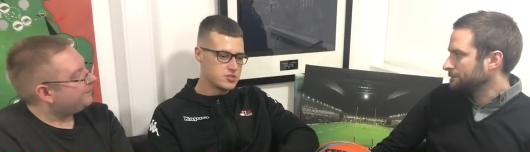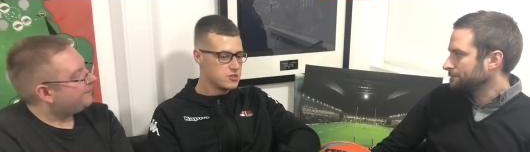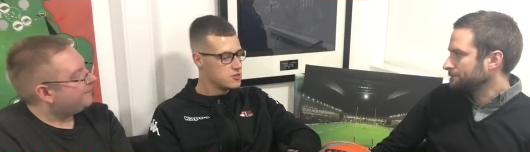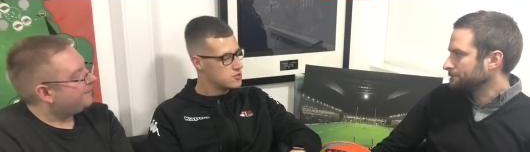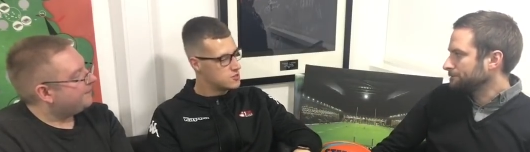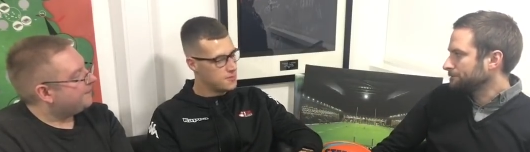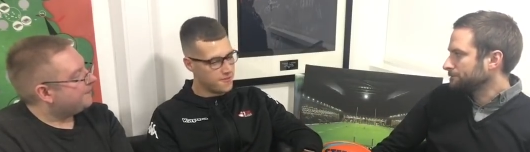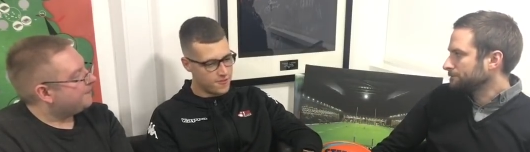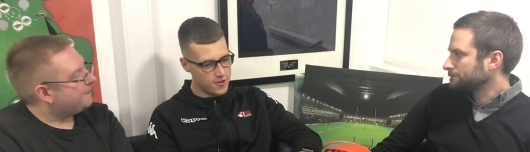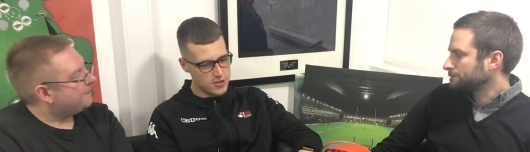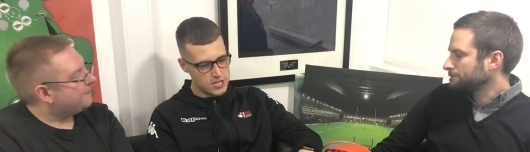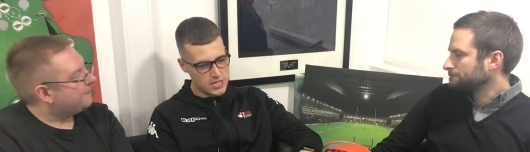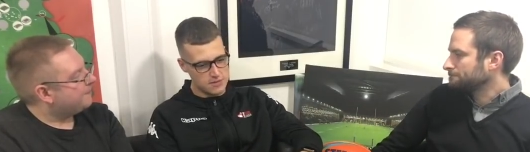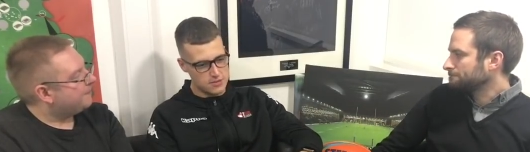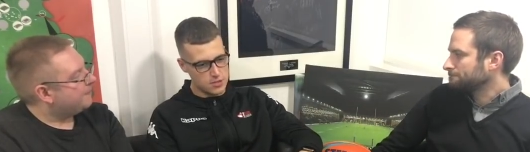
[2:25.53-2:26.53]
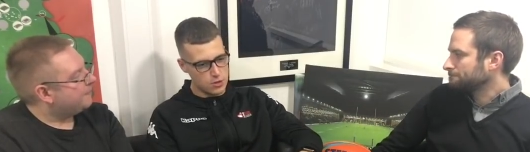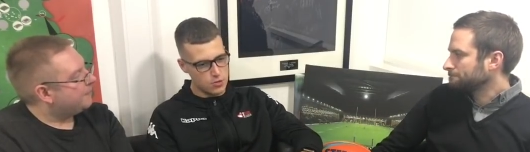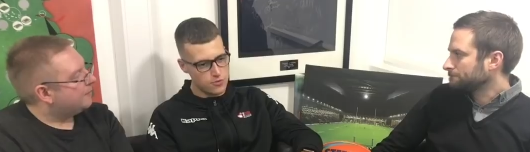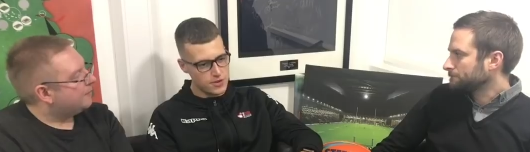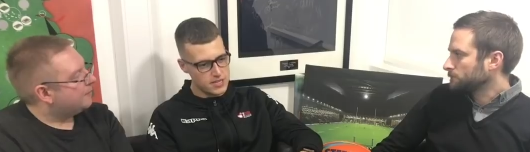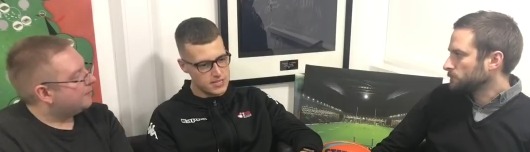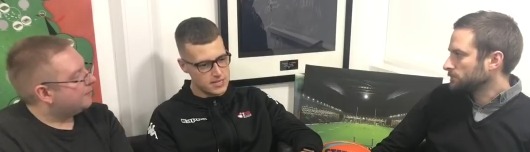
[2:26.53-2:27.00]
Speaker 1: to, to, be fair, James, the
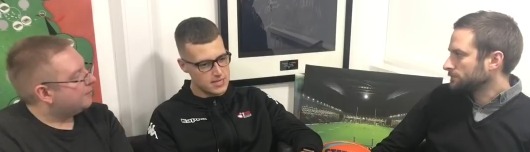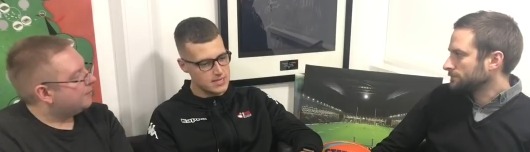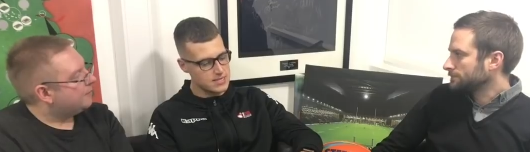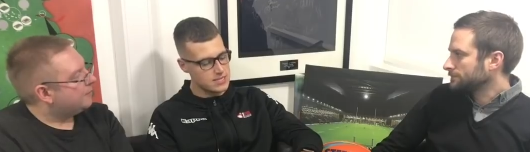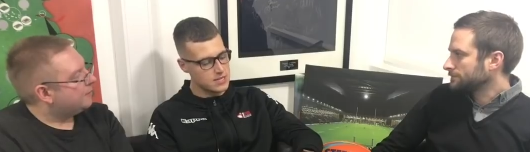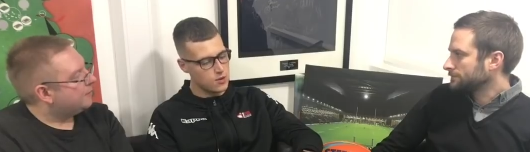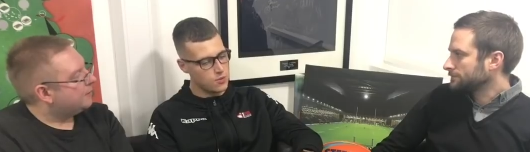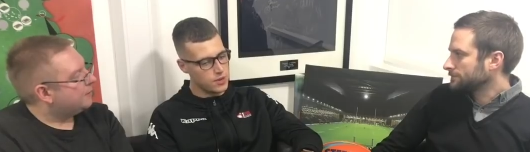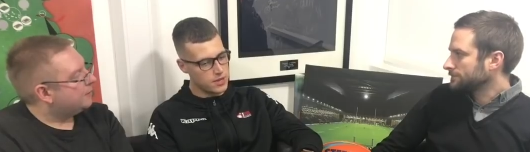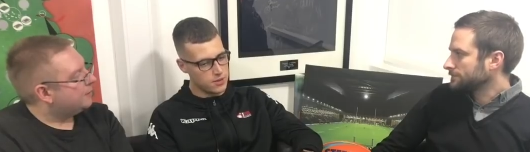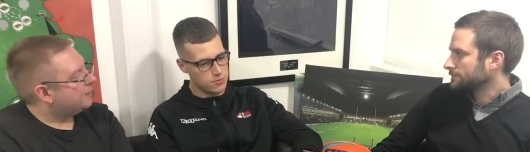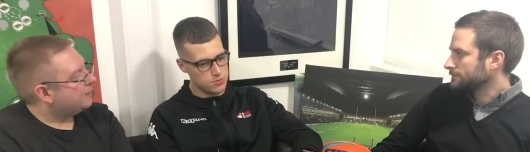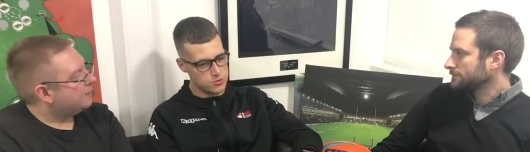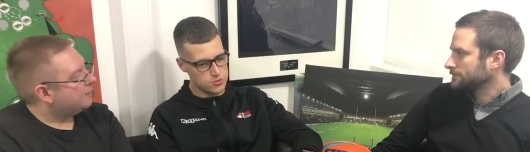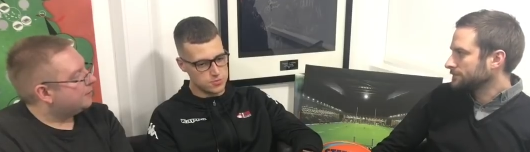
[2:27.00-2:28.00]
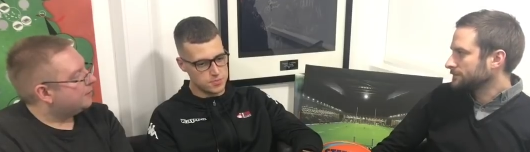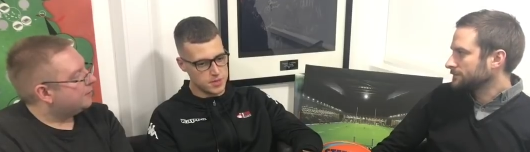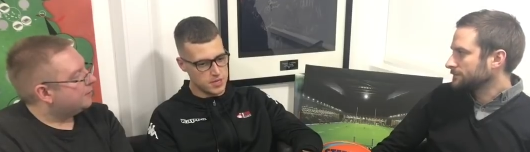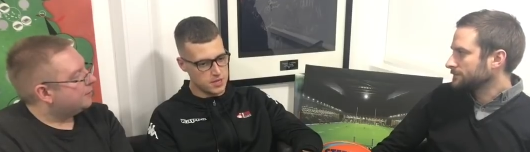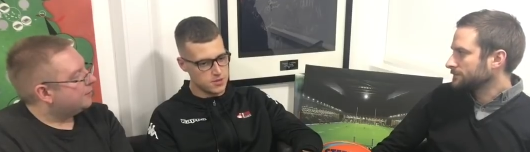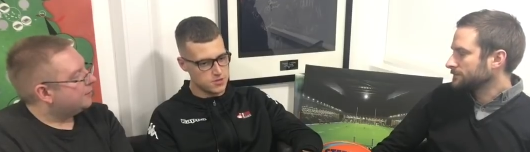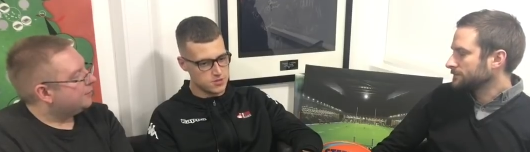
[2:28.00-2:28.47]
only reason I didn't sell Wigan was
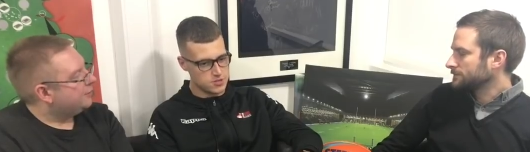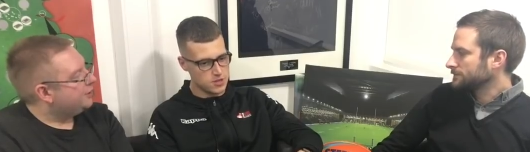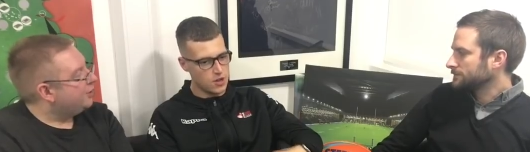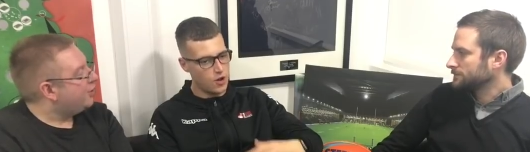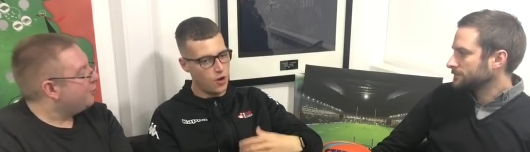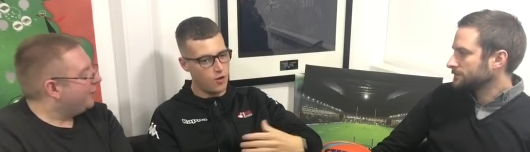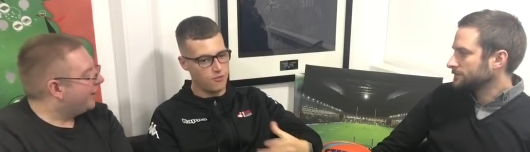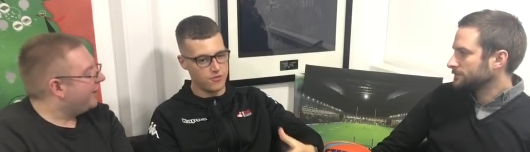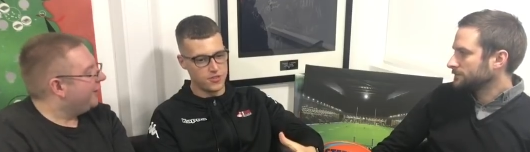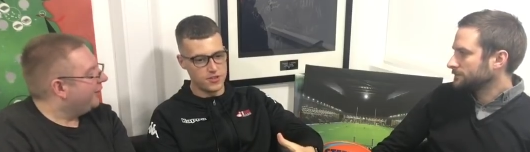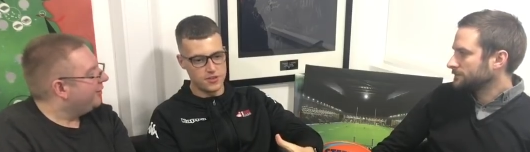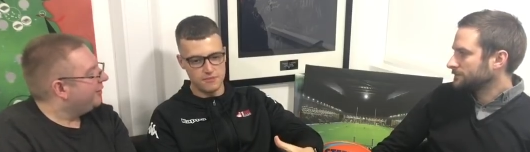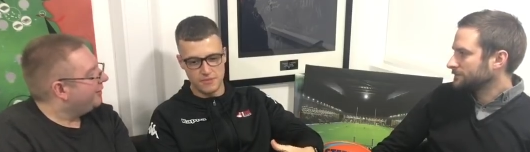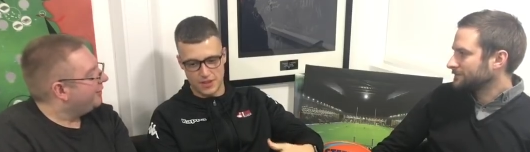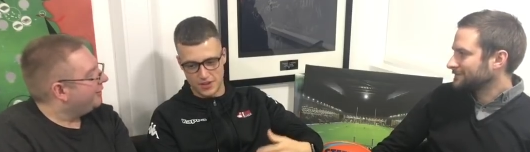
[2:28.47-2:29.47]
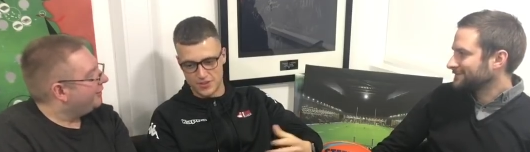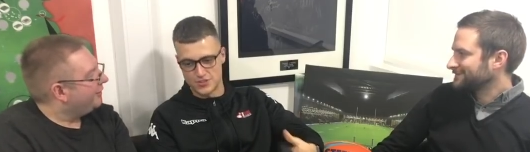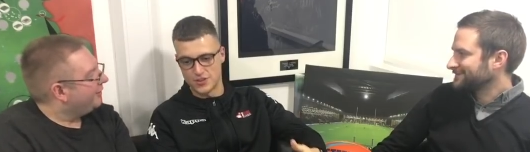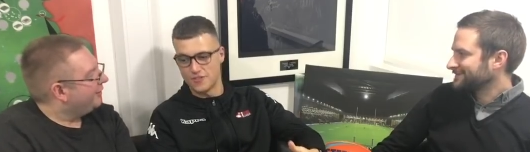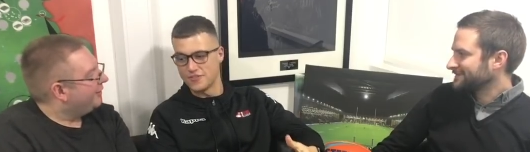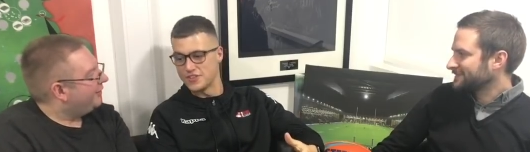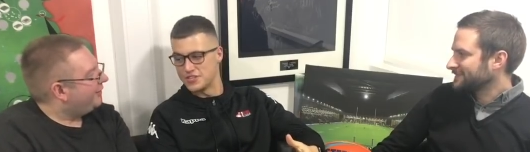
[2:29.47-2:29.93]
because of the, because
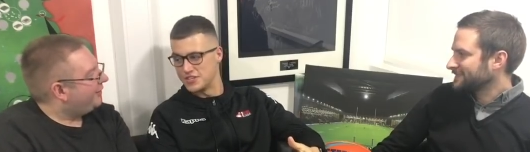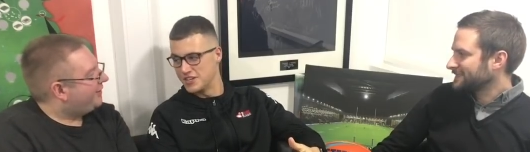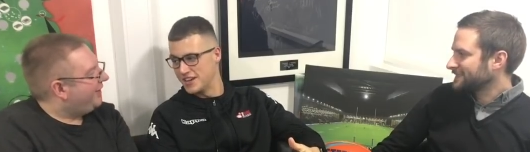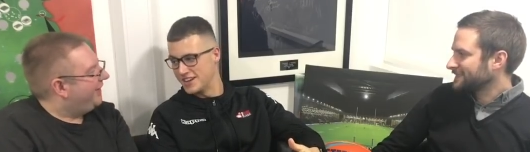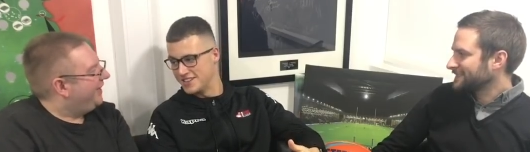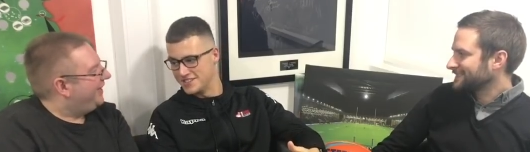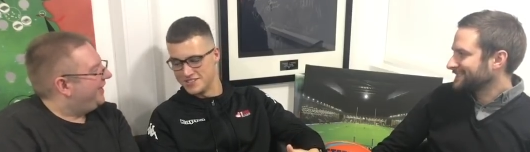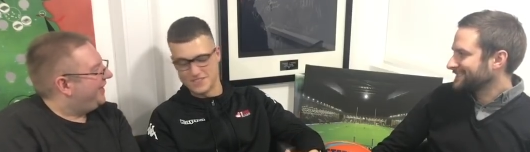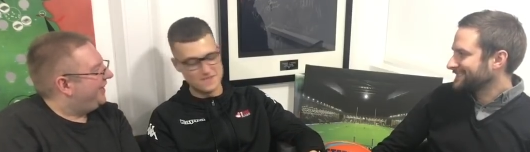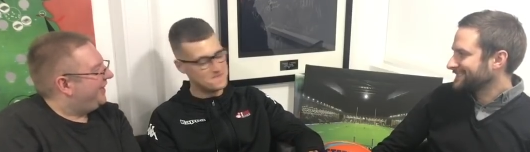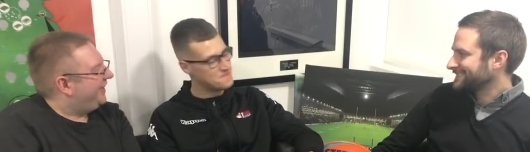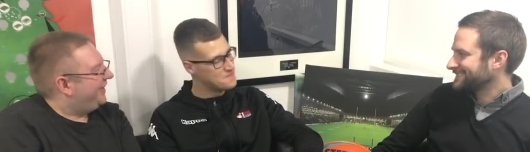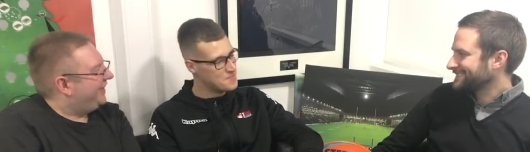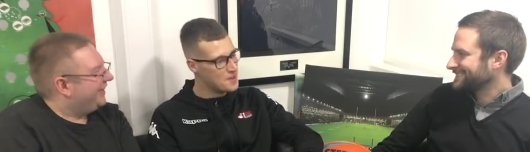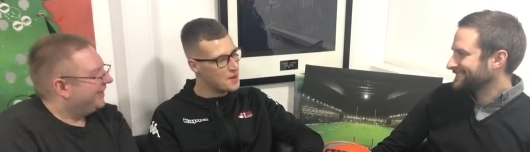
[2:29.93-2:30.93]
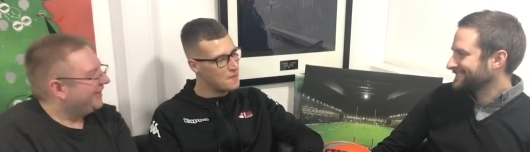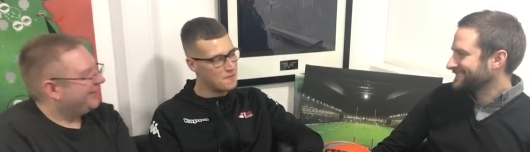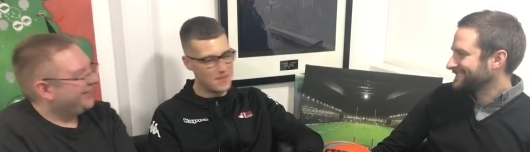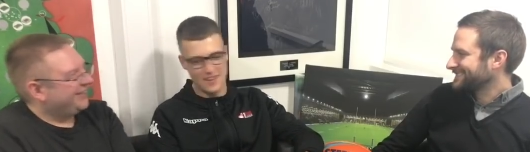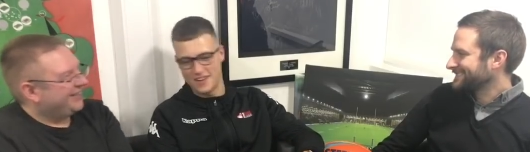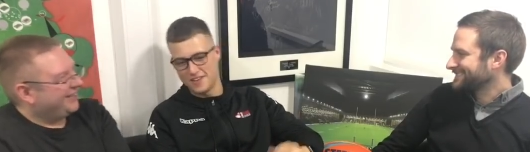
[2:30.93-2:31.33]
of the change. no, but